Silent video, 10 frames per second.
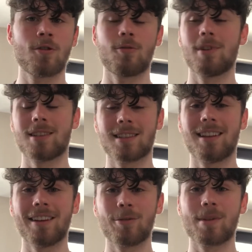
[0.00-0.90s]
which is a
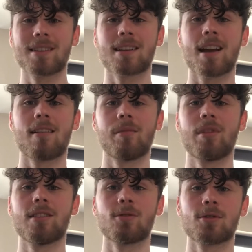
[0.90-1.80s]
little bit scary but
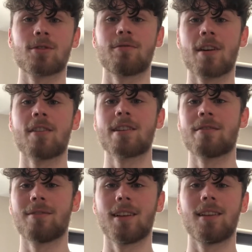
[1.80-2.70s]
is also very
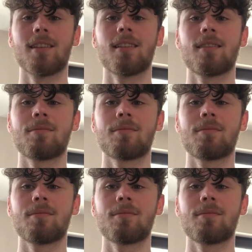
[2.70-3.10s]
convenient.